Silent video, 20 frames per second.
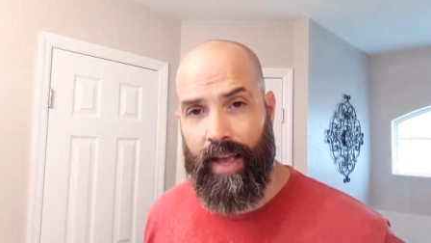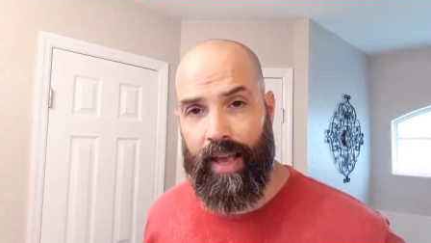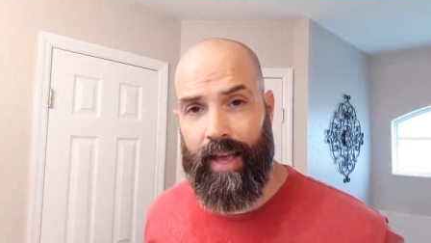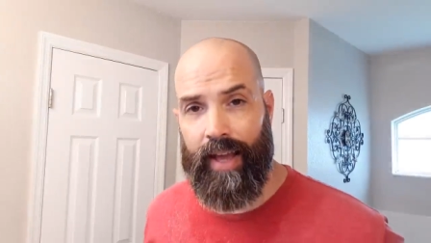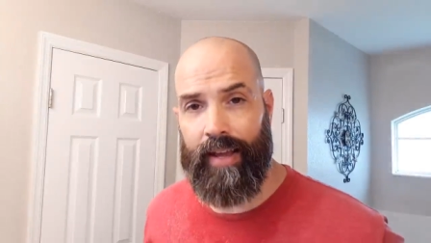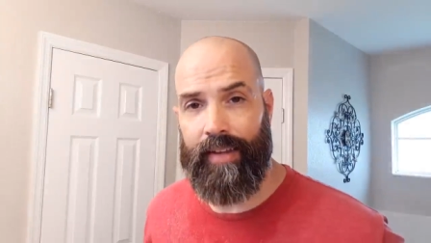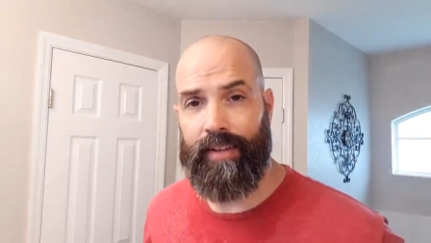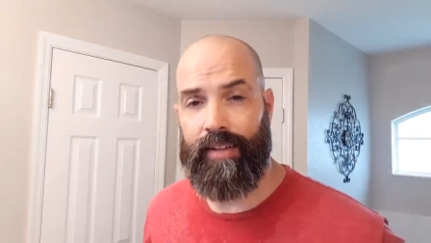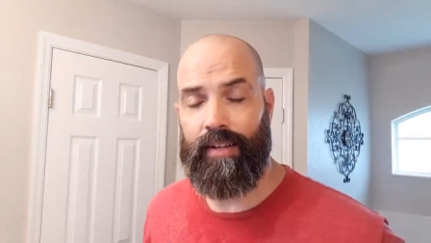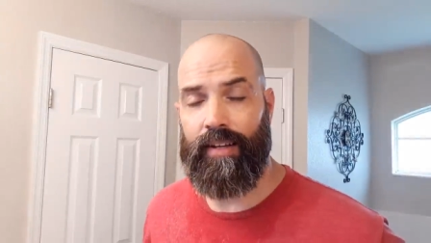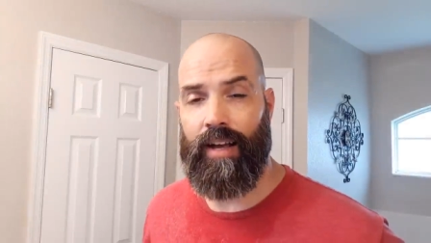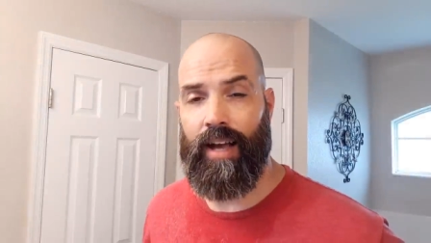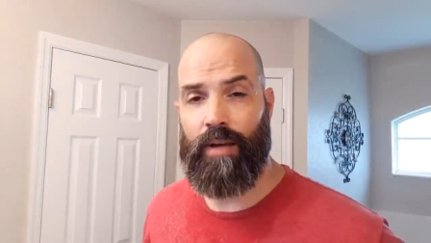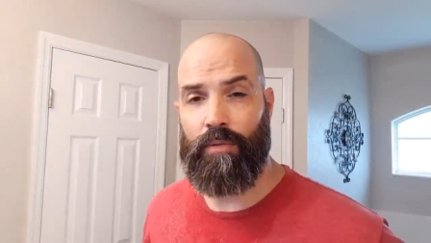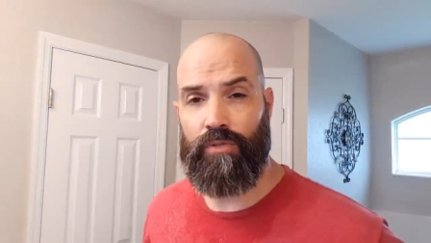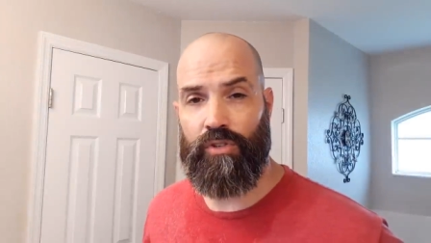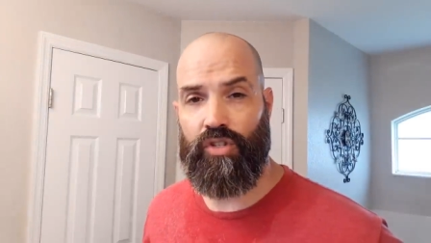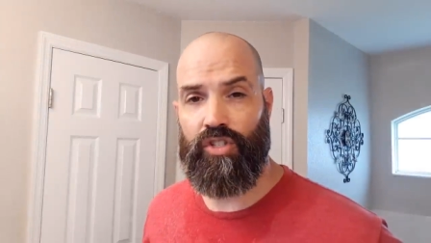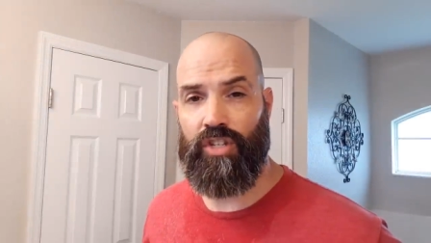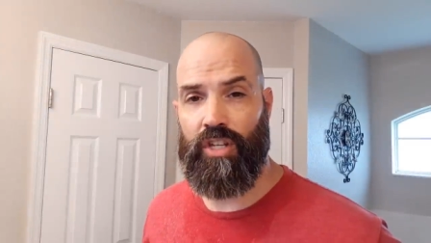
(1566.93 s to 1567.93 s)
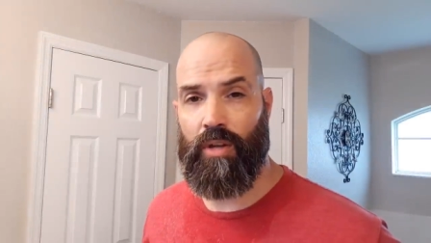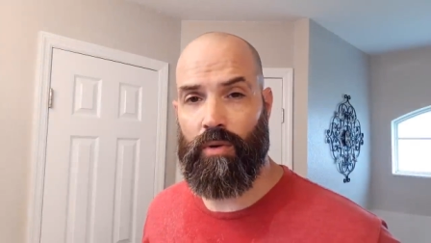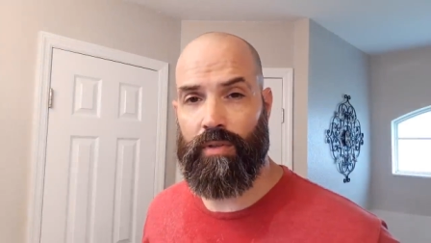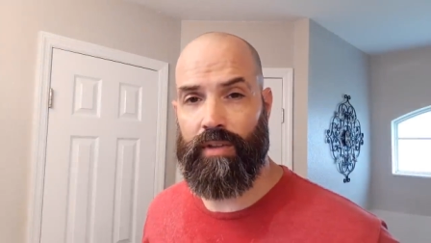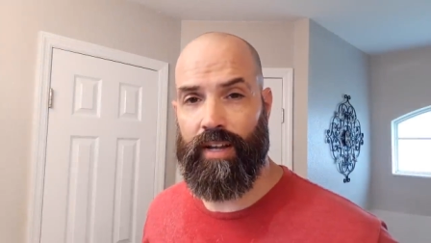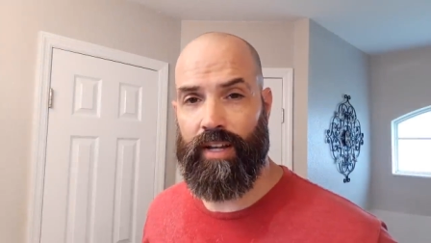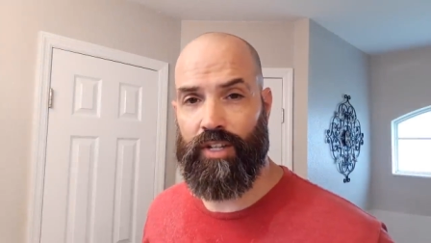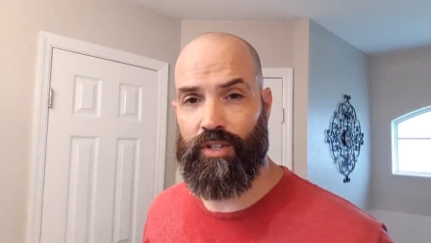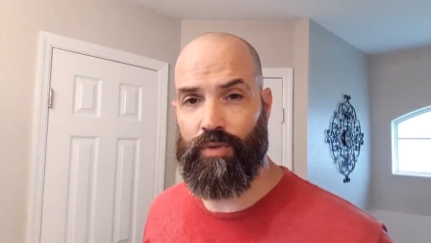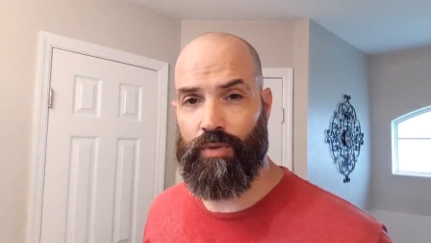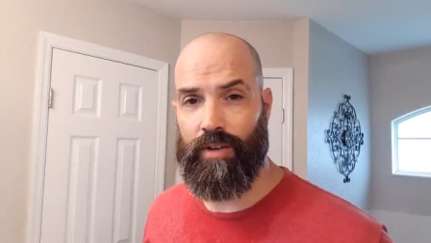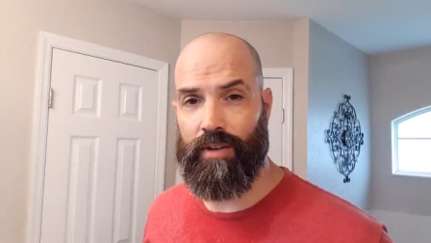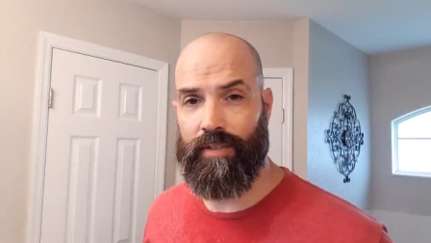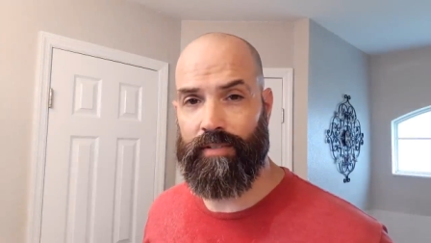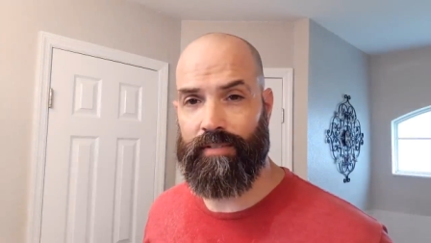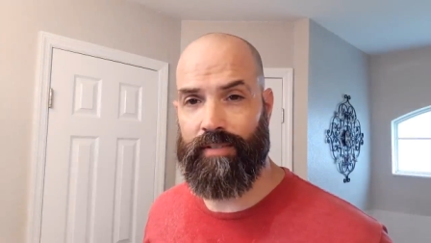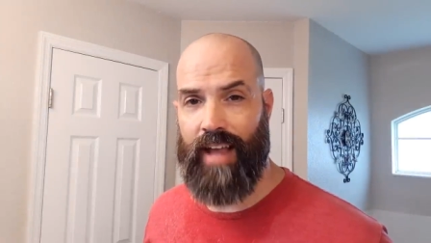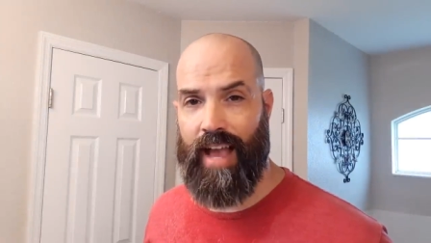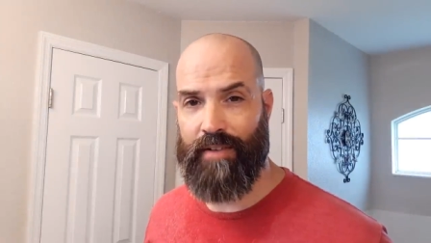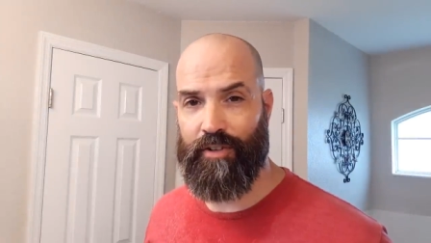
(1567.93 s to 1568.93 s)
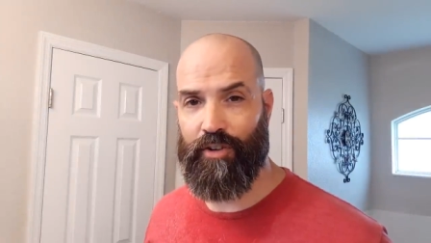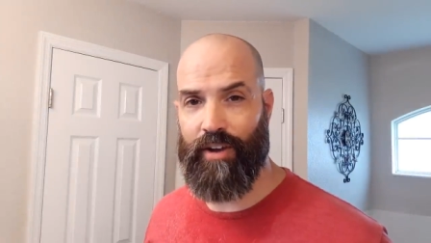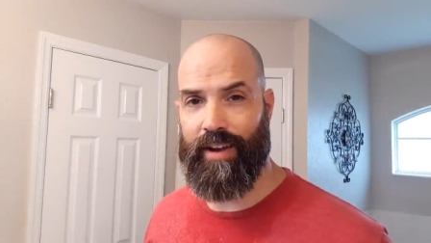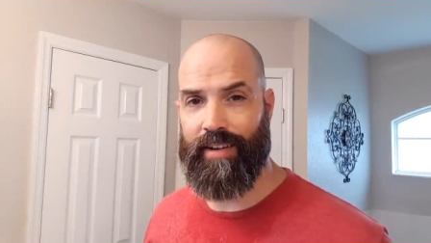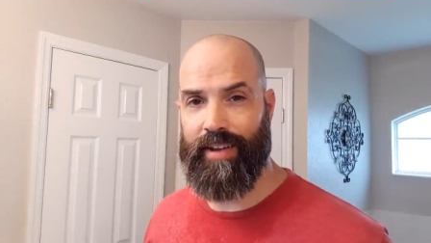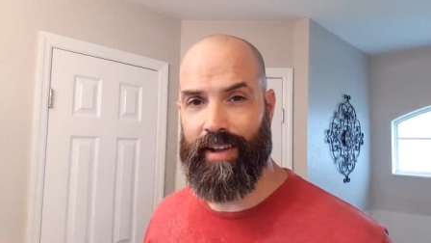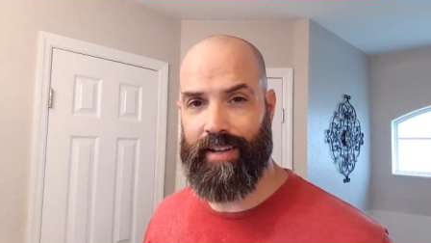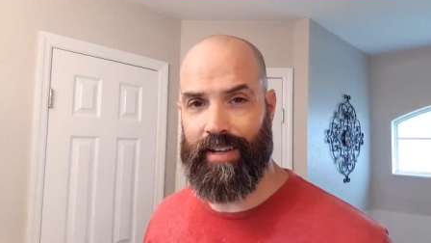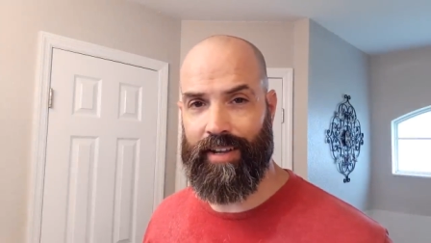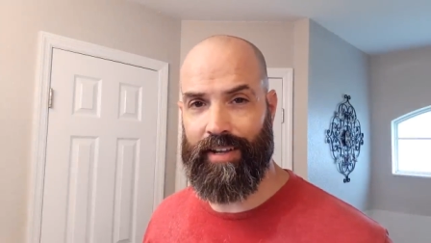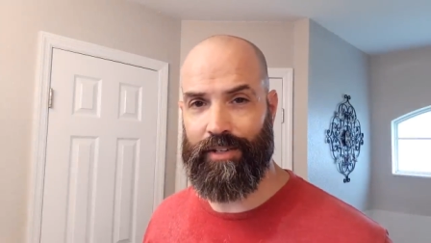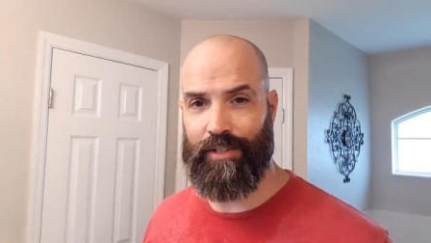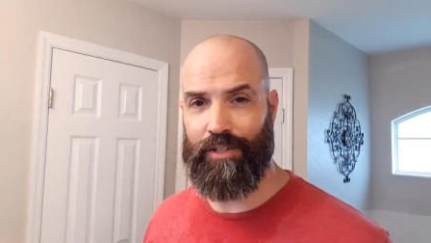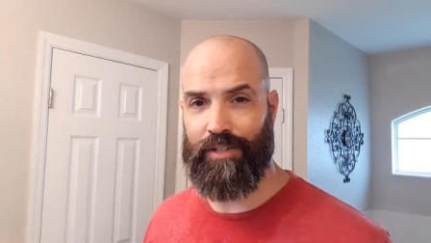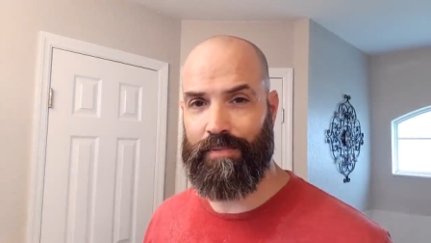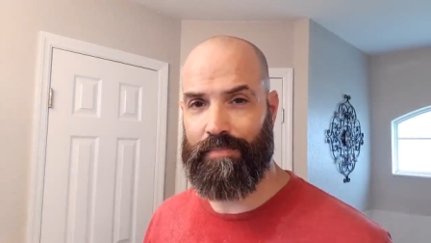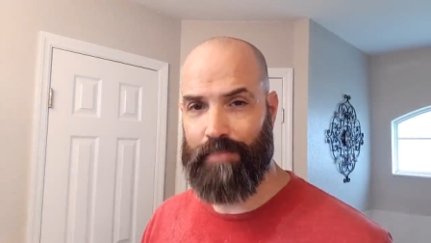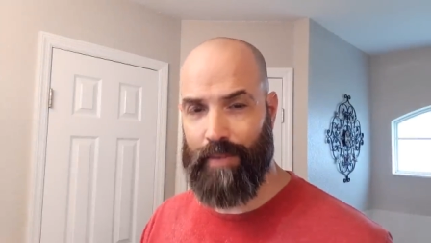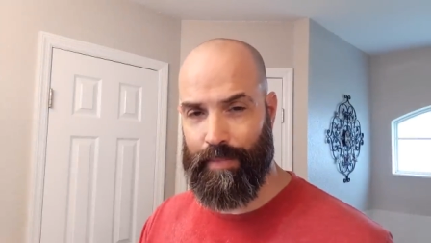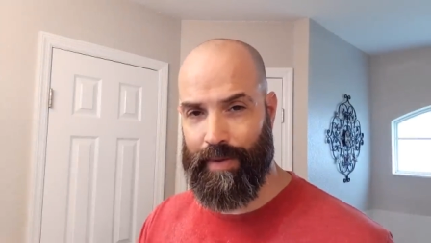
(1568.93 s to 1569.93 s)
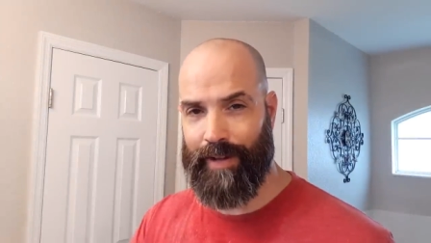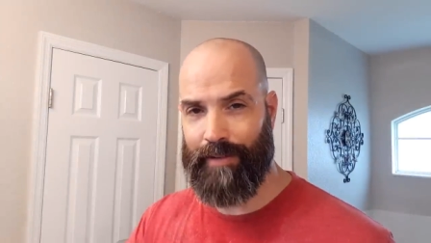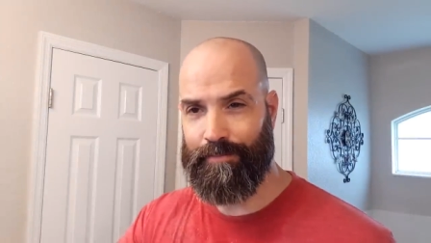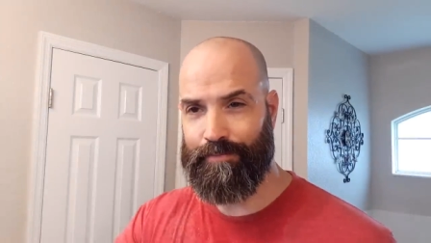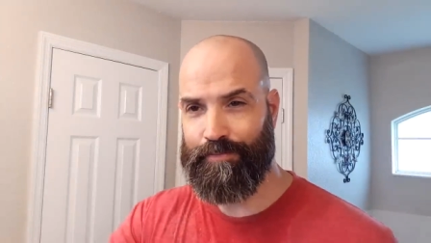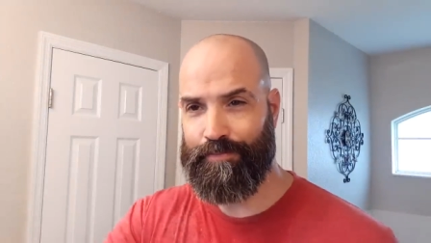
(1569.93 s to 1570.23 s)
and uh, I will see you in the next one. Have a great day, guys. Bye-bye.